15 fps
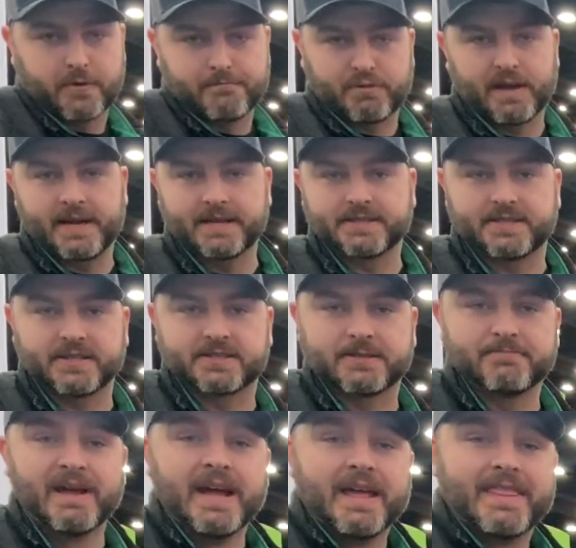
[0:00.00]
Planting System
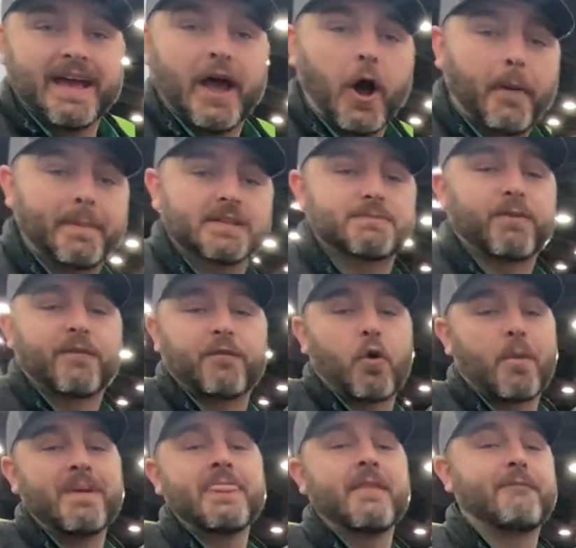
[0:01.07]
that help us perform
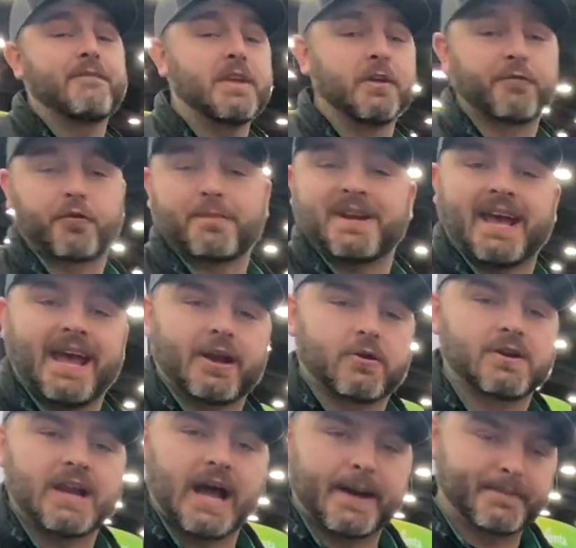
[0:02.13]
in the field from an
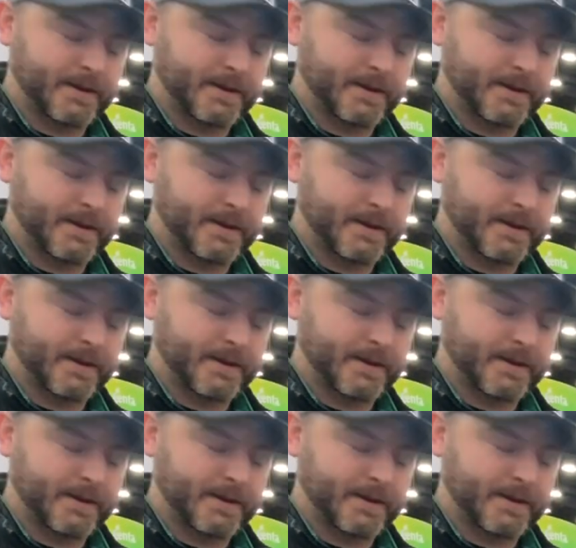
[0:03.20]
agronomic